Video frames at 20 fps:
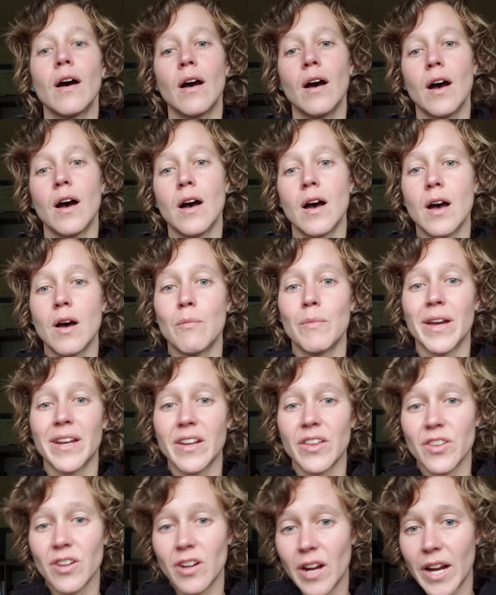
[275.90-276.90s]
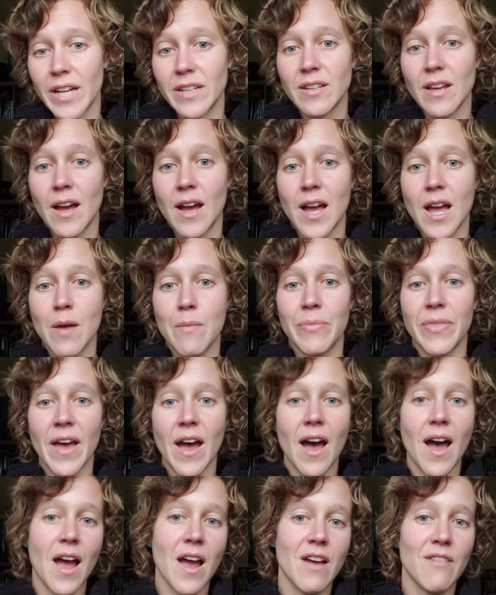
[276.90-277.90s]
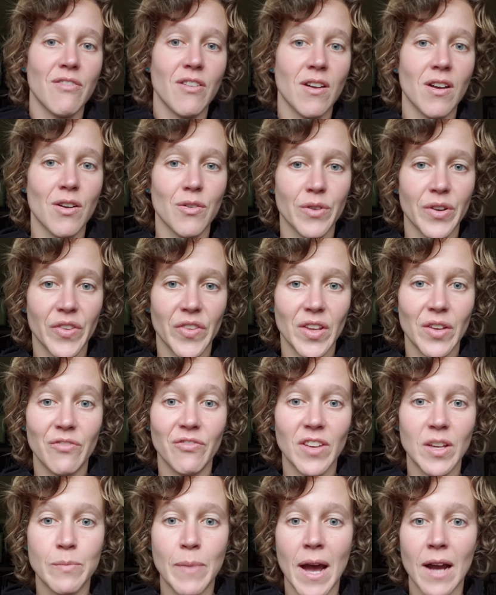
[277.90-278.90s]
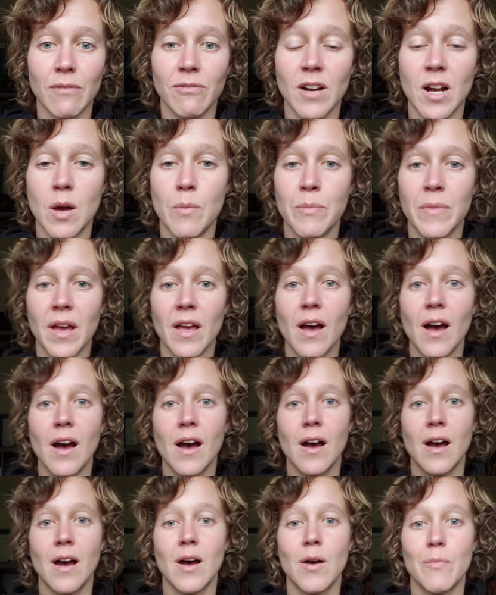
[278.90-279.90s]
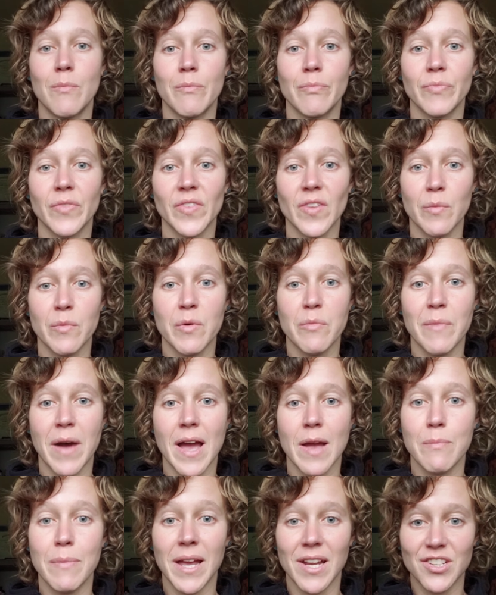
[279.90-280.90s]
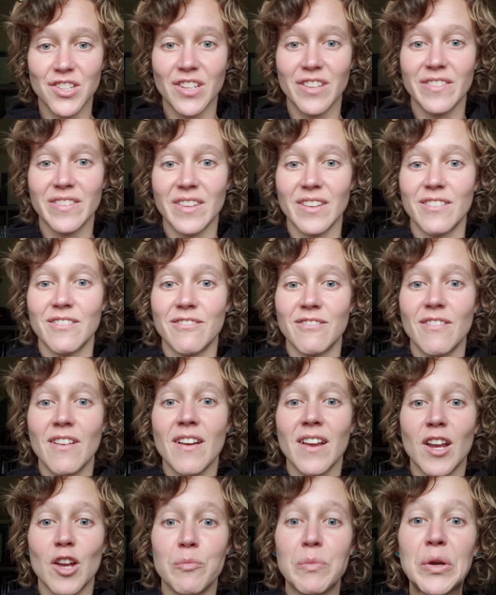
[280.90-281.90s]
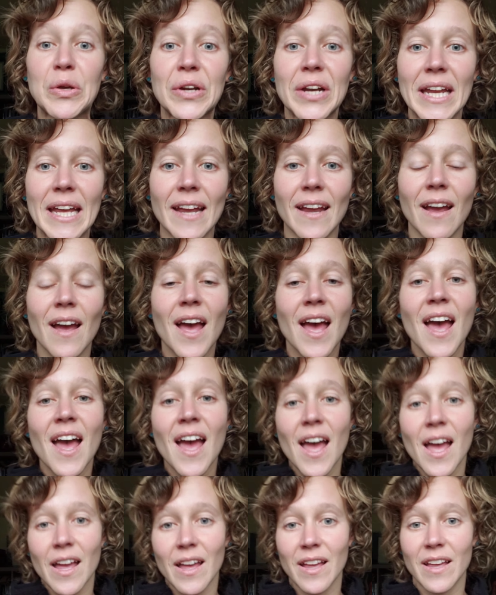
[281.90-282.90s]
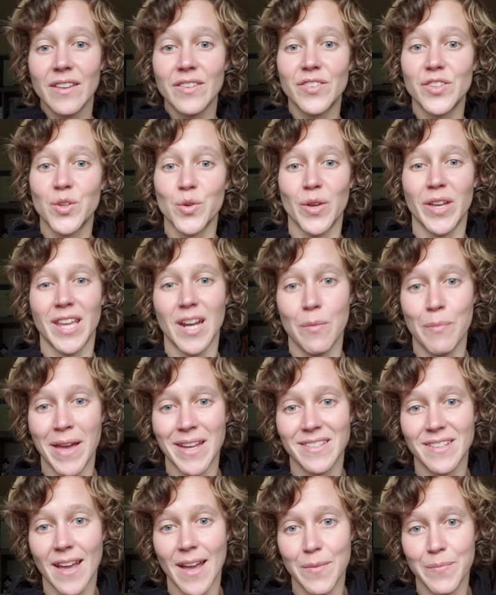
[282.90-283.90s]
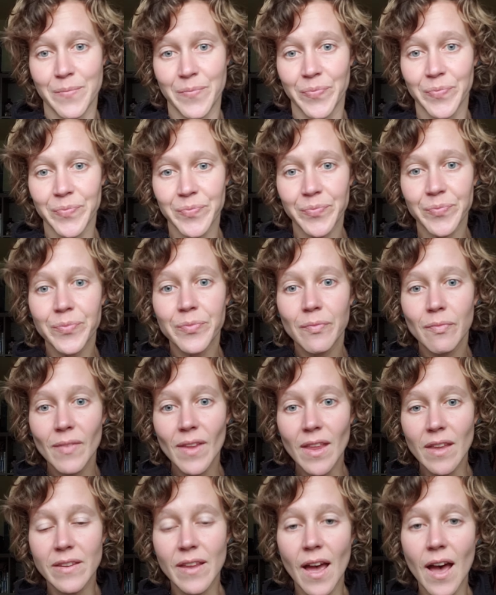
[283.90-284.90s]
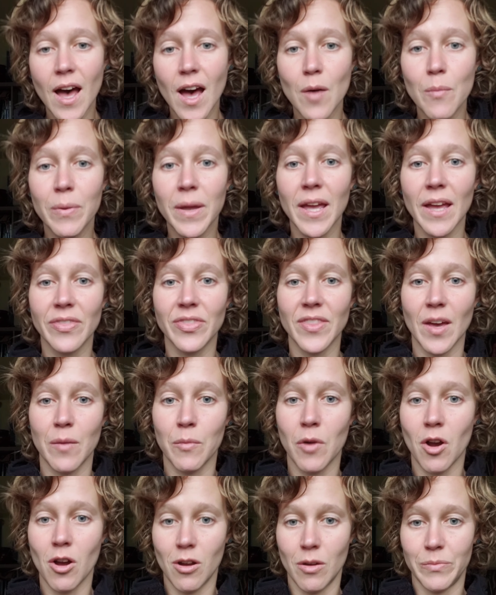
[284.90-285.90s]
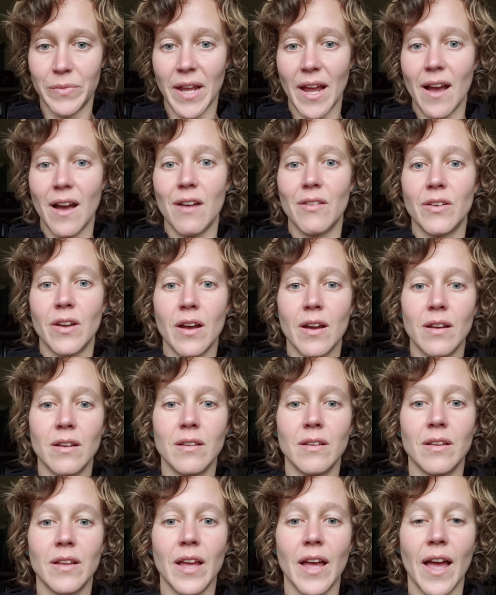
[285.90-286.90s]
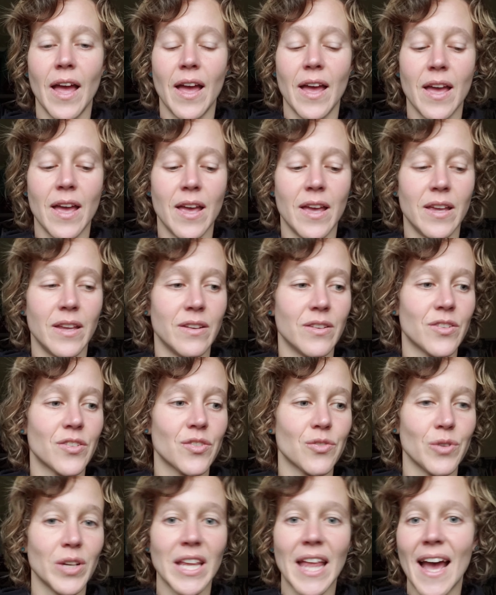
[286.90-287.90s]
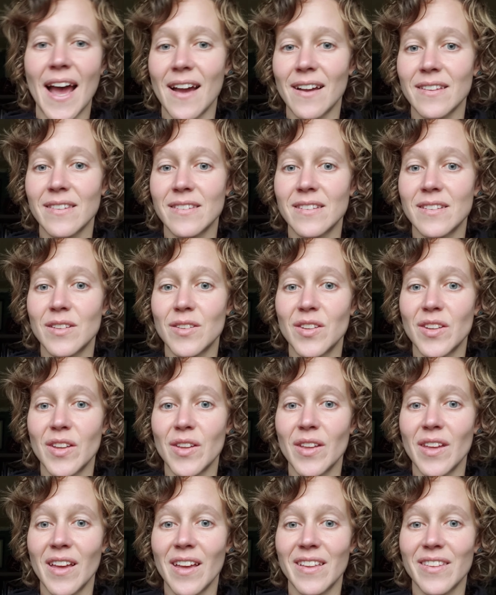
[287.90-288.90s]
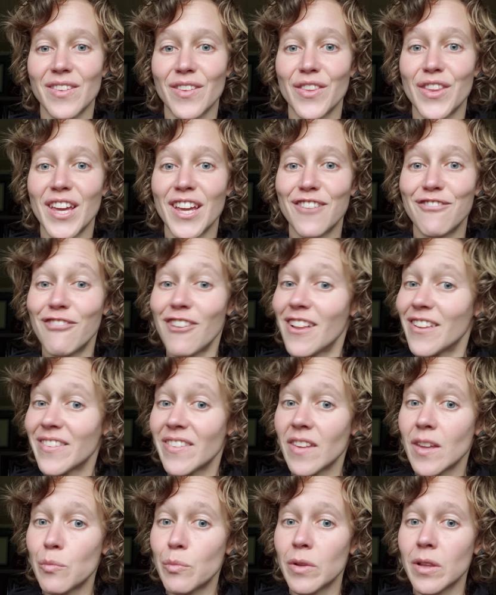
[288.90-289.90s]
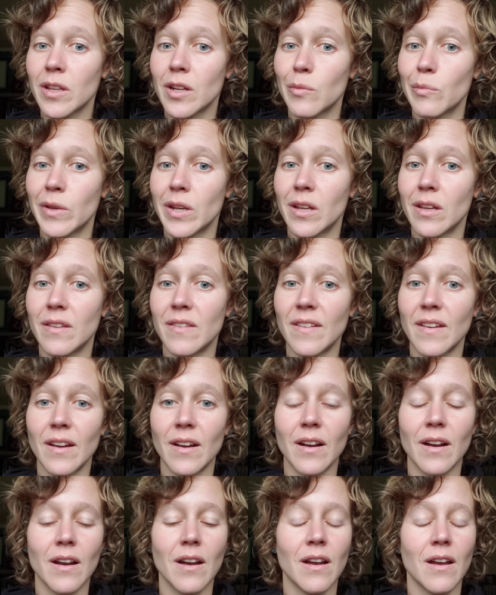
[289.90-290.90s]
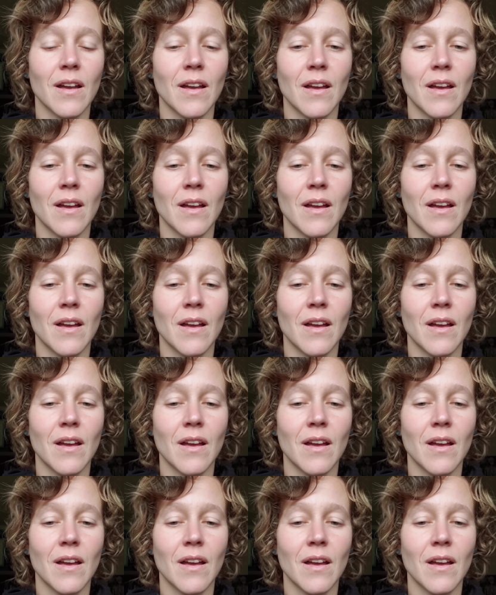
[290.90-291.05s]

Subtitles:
Another great time that I have received feedback from some of my patients and community is doing it at bedtime to help get them calmed down and relaxed so they can fall asleep a little bit easier.